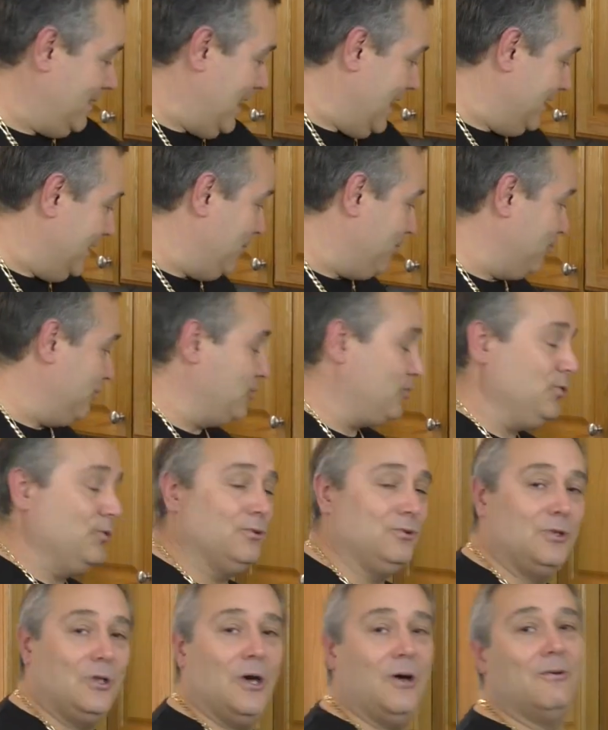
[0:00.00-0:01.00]
And the
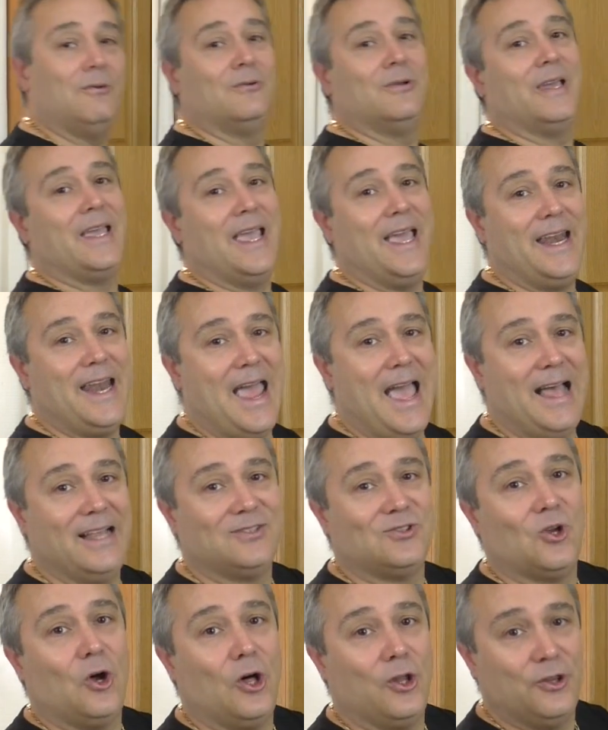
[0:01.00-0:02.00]
prosciutto, it
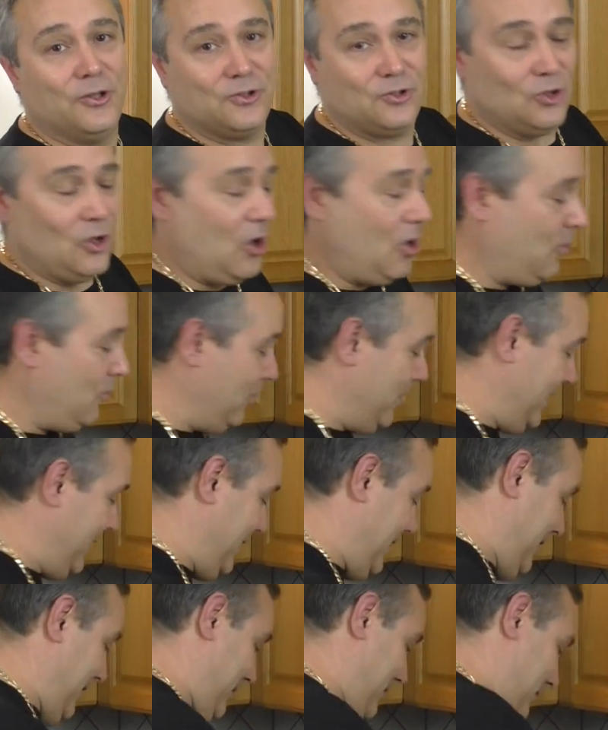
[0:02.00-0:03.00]
adds all the salt we
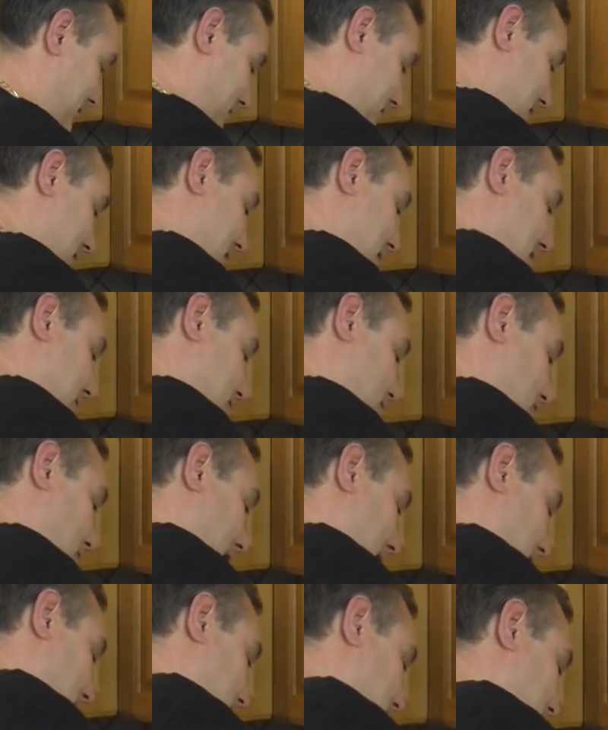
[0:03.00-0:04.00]
need.
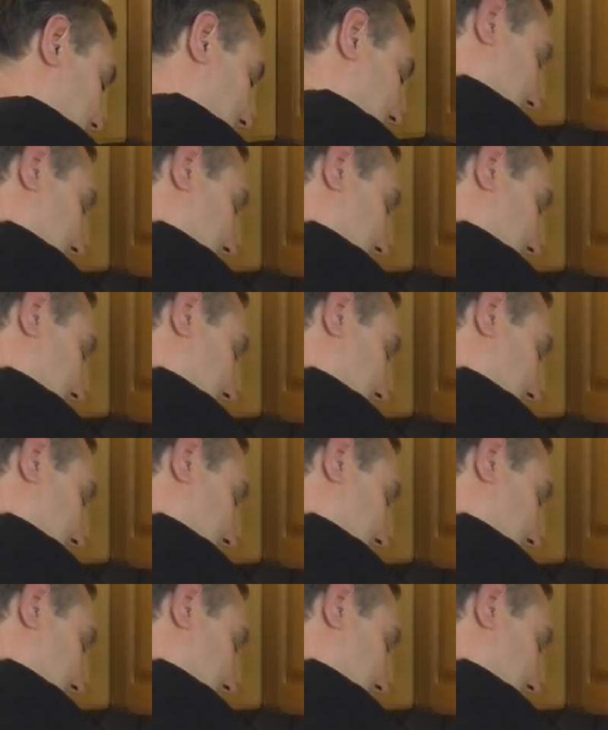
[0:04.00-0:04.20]
So,